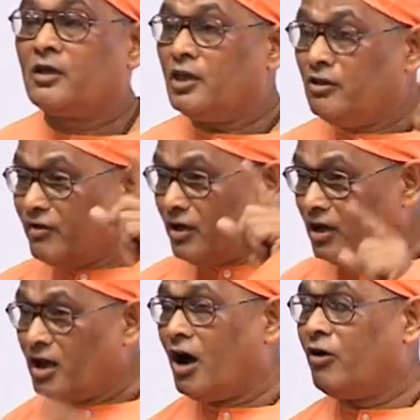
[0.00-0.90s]

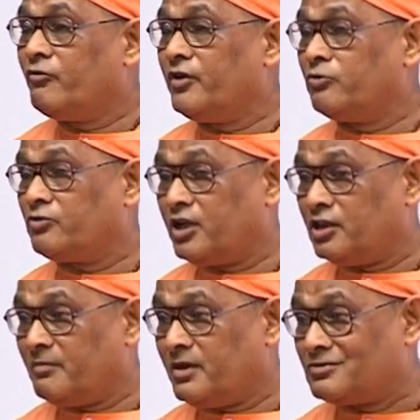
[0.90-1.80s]
Even now we have to take
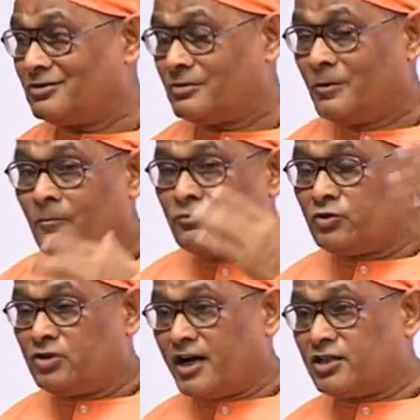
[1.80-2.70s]
the message. So
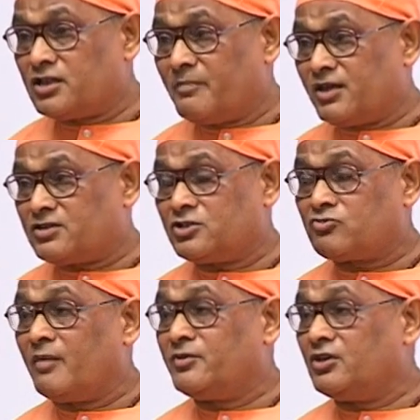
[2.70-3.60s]
that is the message
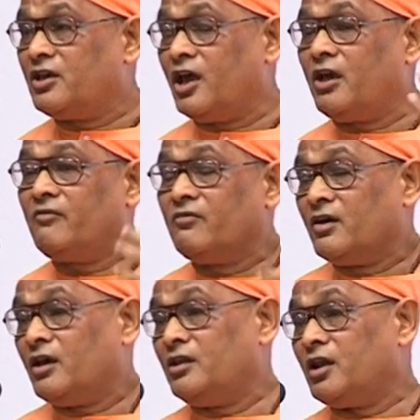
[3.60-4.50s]
Swamiji gave
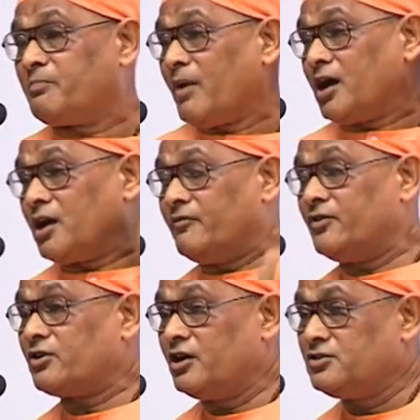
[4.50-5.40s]
in that Parliament
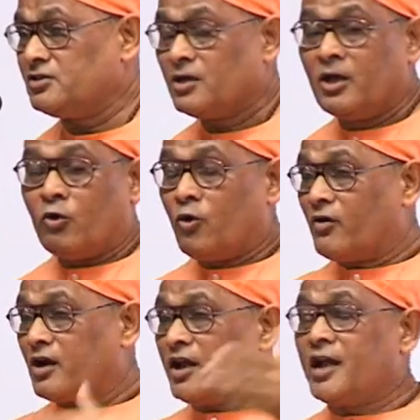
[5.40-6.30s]
of Religions.
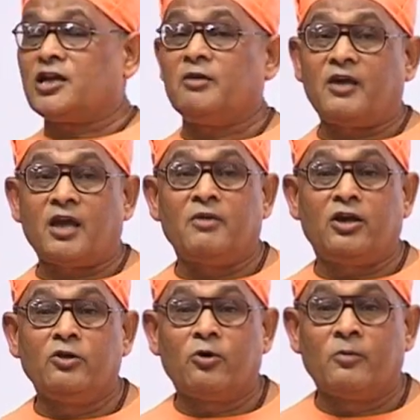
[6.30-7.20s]
Overnight he became a
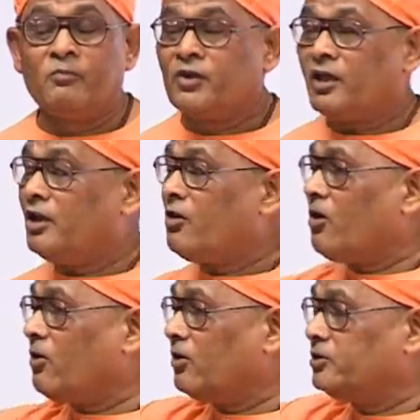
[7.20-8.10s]
hero in all